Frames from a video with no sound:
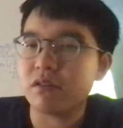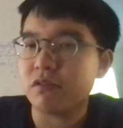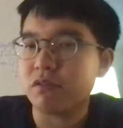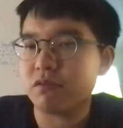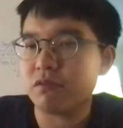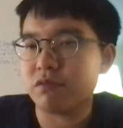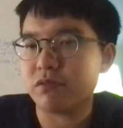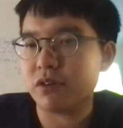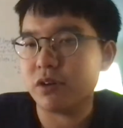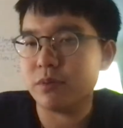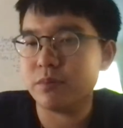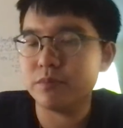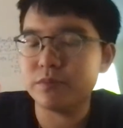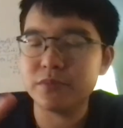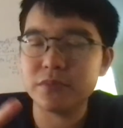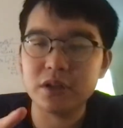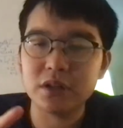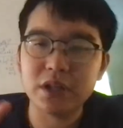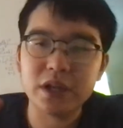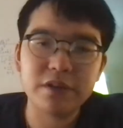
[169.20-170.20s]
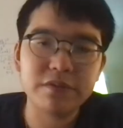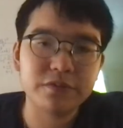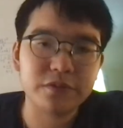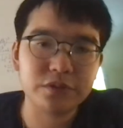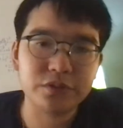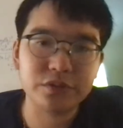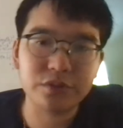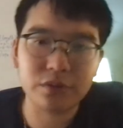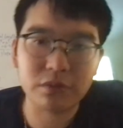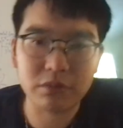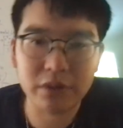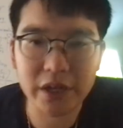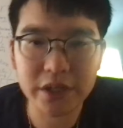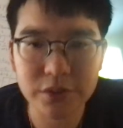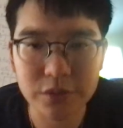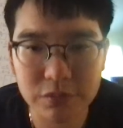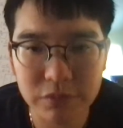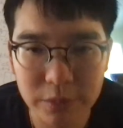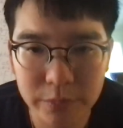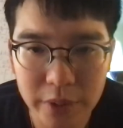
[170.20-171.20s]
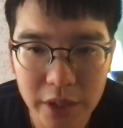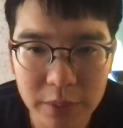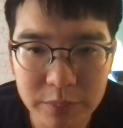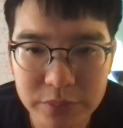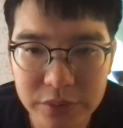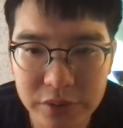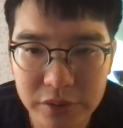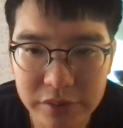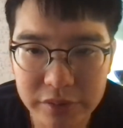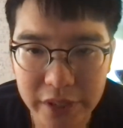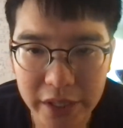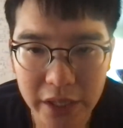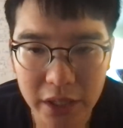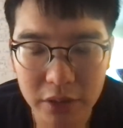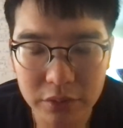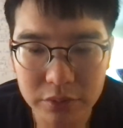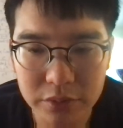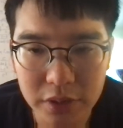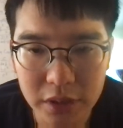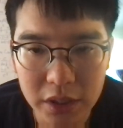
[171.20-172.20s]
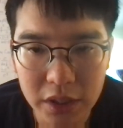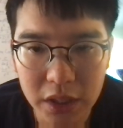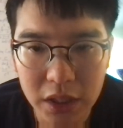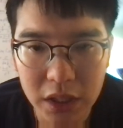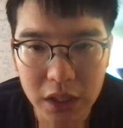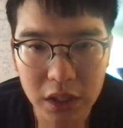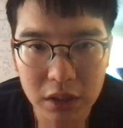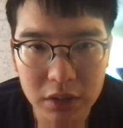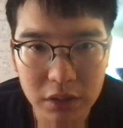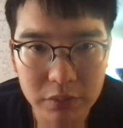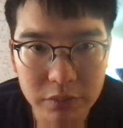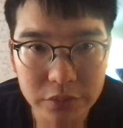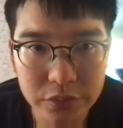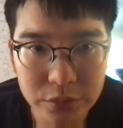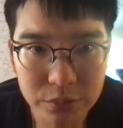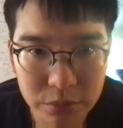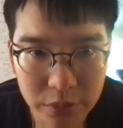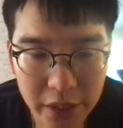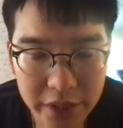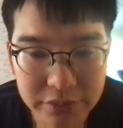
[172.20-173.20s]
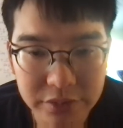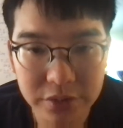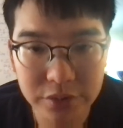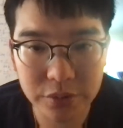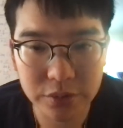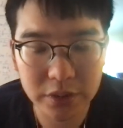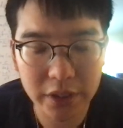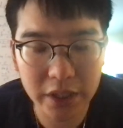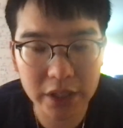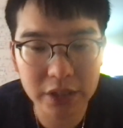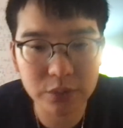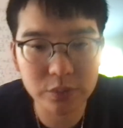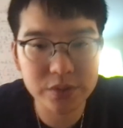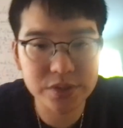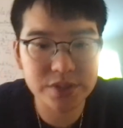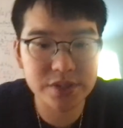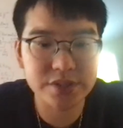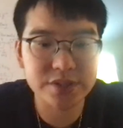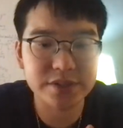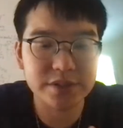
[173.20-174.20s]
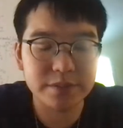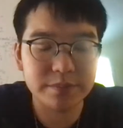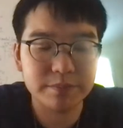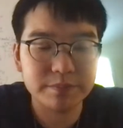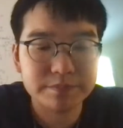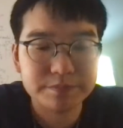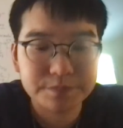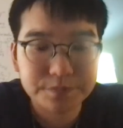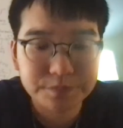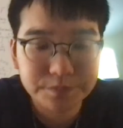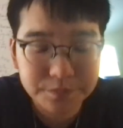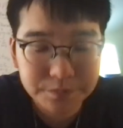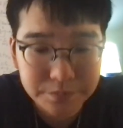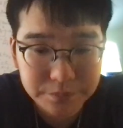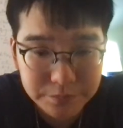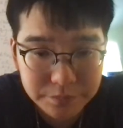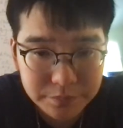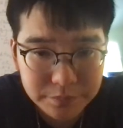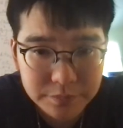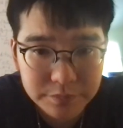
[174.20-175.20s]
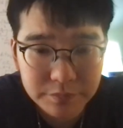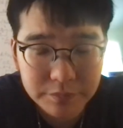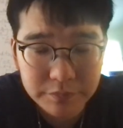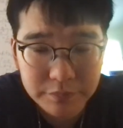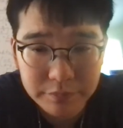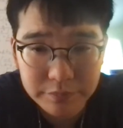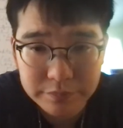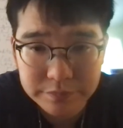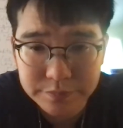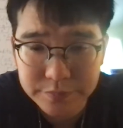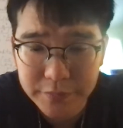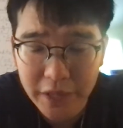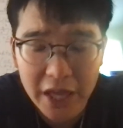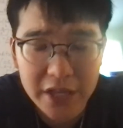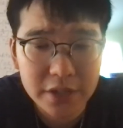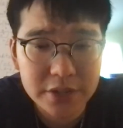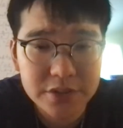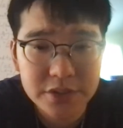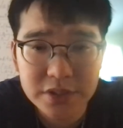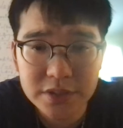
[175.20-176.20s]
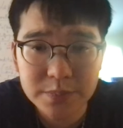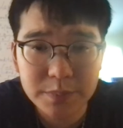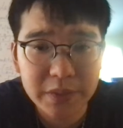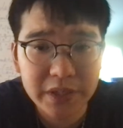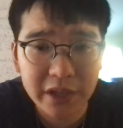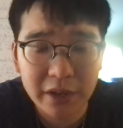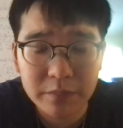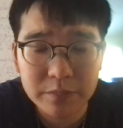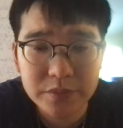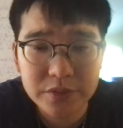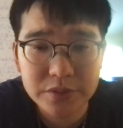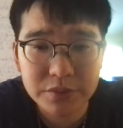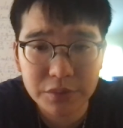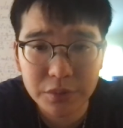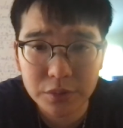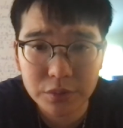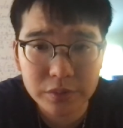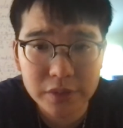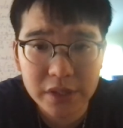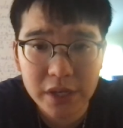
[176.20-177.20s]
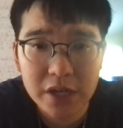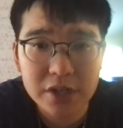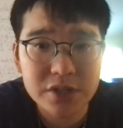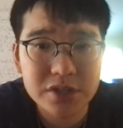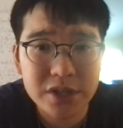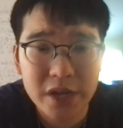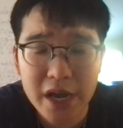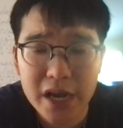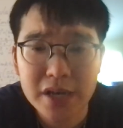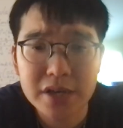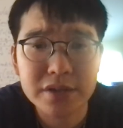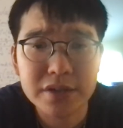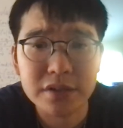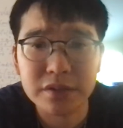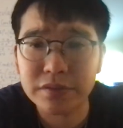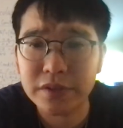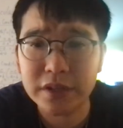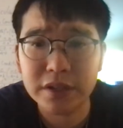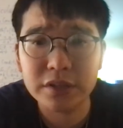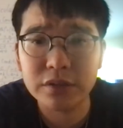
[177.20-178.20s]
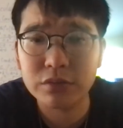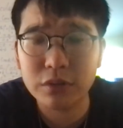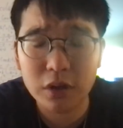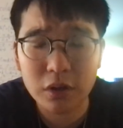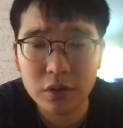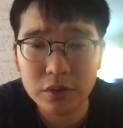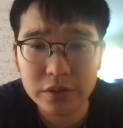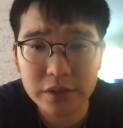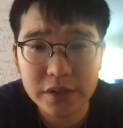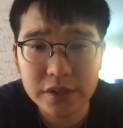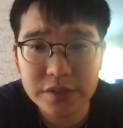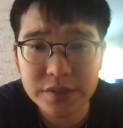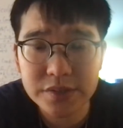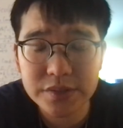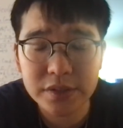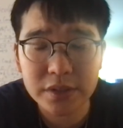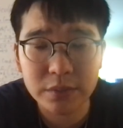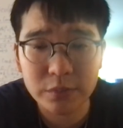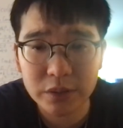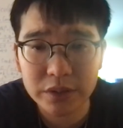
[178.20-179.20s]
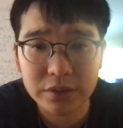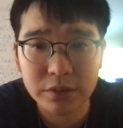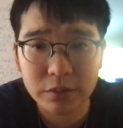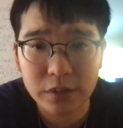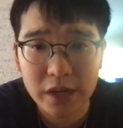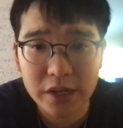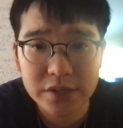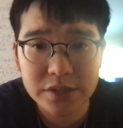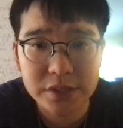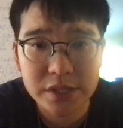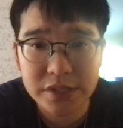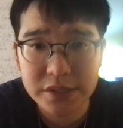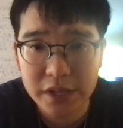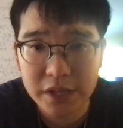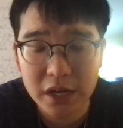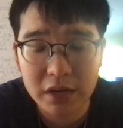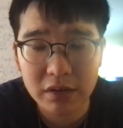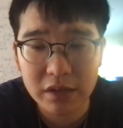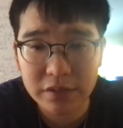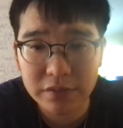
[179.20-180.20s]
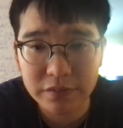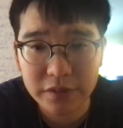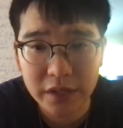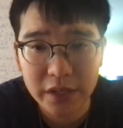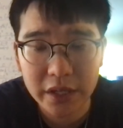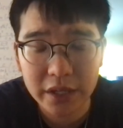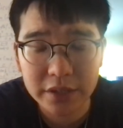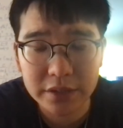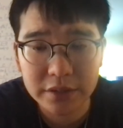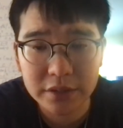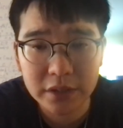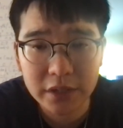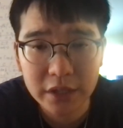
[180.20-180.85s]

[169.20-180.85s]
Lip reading: from the left or to the right or from up to down, however you write in your language system. And it just becomes literally a chain of inequalities in one direction is how I find